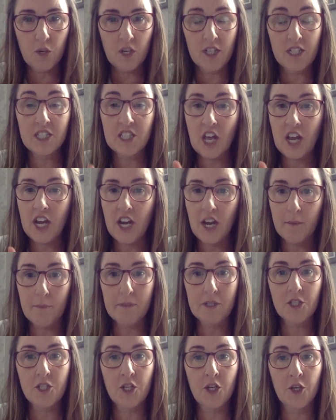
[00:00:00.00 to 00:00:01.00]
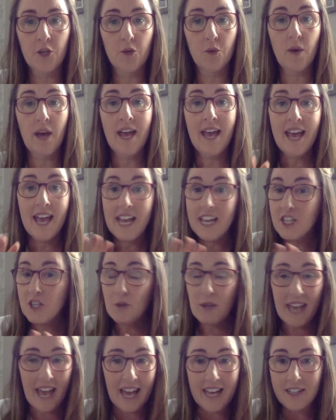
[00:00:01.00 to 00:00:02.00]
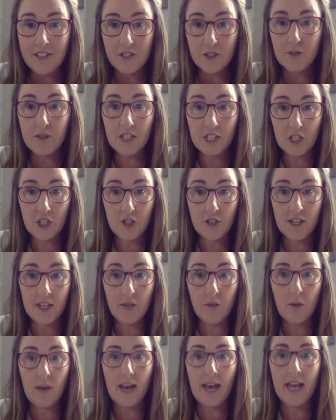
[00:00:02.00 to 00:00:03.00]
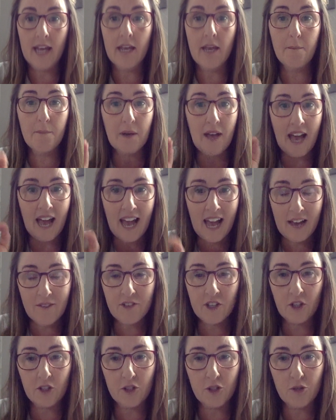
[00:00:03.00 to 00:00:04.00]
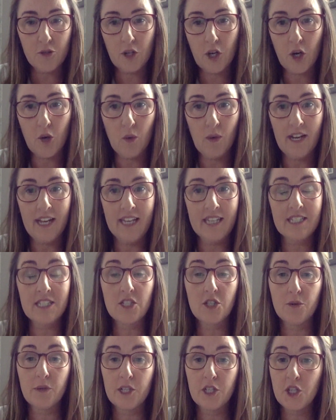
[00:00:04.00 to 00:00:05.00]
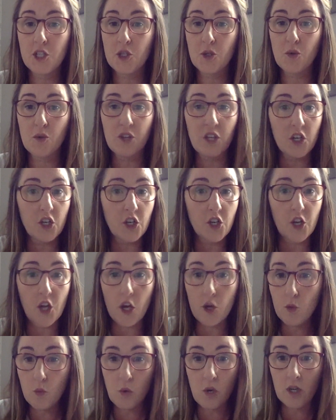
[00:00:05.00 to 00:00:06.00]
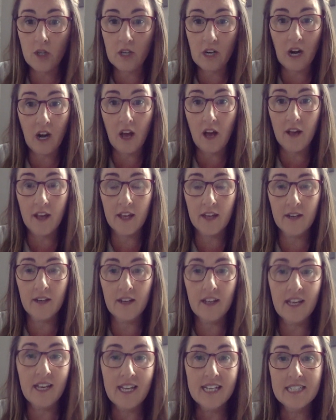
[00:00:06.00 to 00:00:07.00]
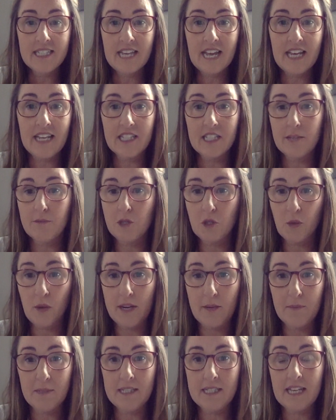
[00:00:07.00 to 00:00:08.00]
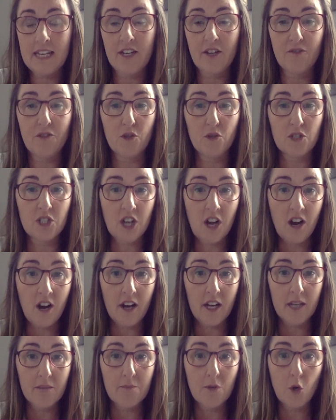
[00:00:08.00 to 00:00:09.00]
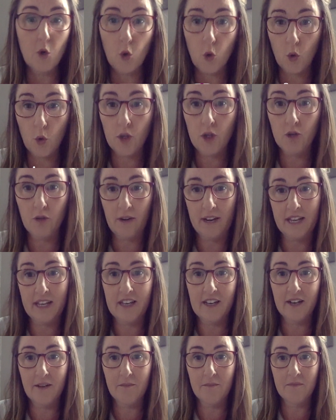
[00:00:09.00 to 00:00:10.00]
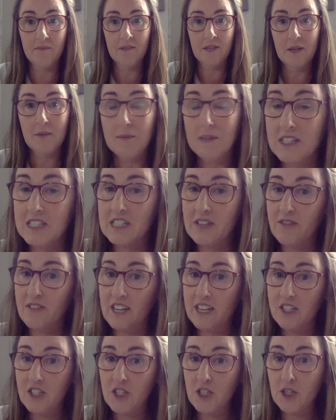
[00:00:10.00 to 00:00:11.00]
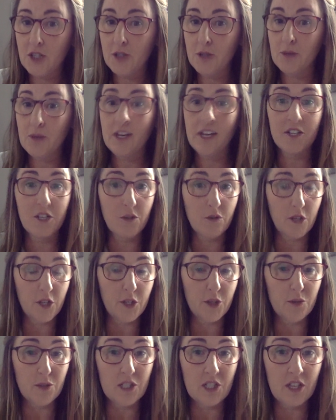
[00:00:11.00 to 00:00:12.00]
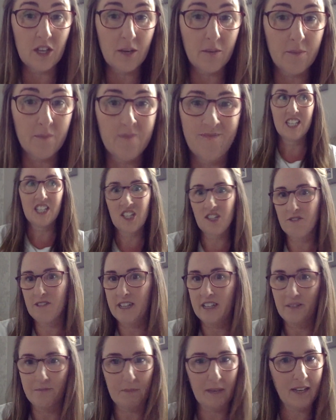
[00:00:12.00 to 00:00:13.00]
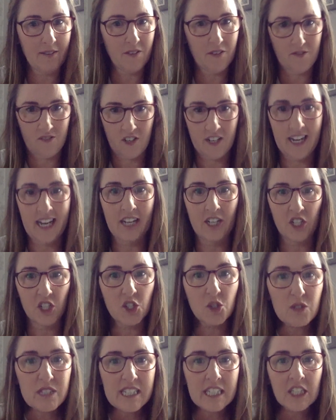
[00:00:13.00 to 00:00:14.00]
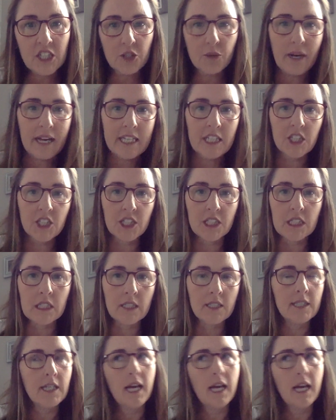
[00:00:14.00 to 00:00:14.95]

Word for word: ones number 2 you can't do this straight away but have it on your goal list to ensure that no one client takes up 20% of your time or your income. Because if they do and you lose them, you're in a bit of a financial situation.